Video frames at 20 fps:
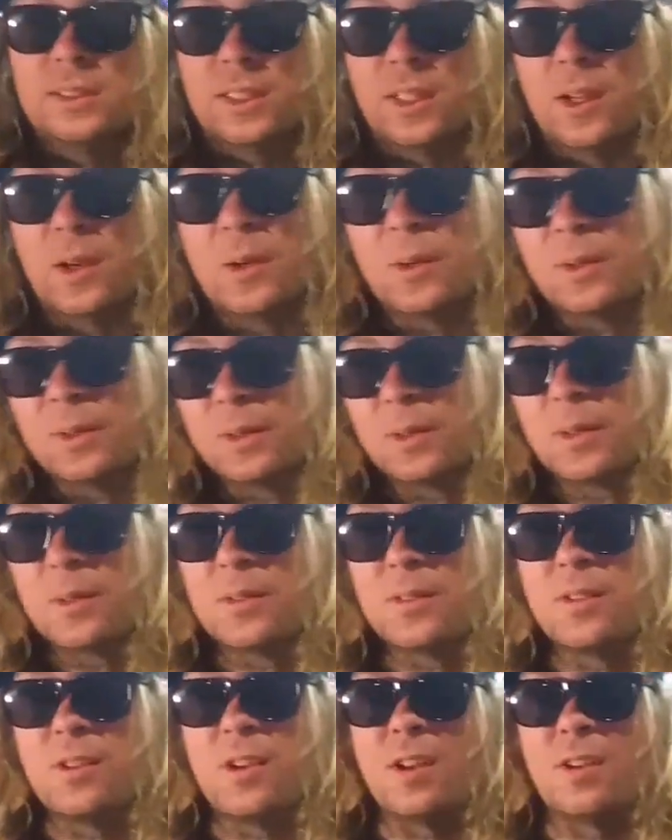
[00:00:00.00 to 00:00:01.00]
So
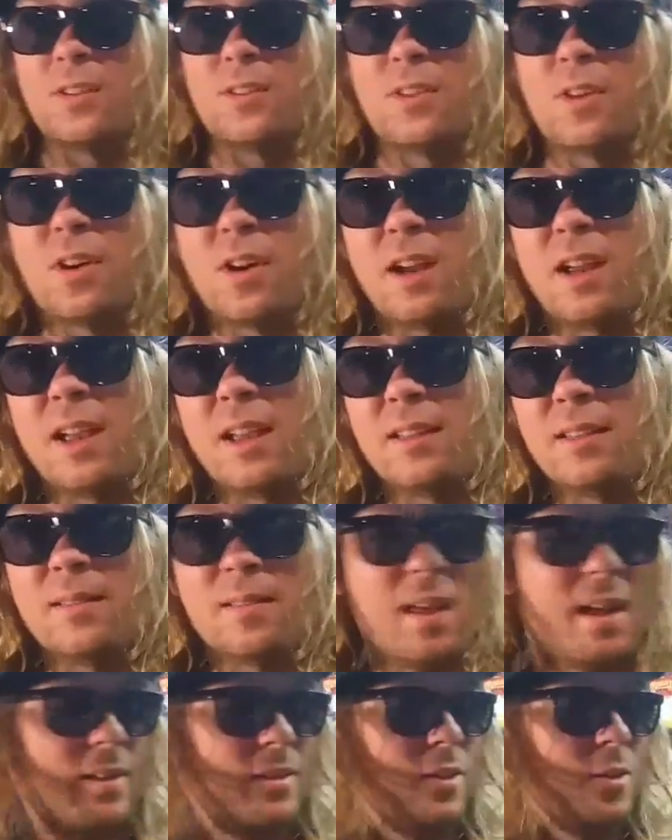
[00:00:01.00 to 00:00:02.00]
chances are I had
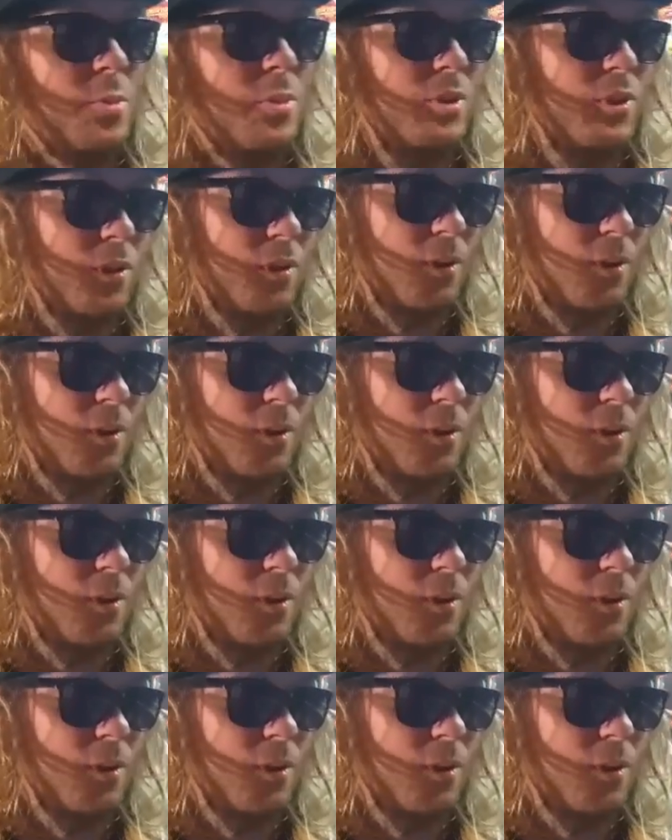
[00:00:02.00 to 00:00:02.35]
that Super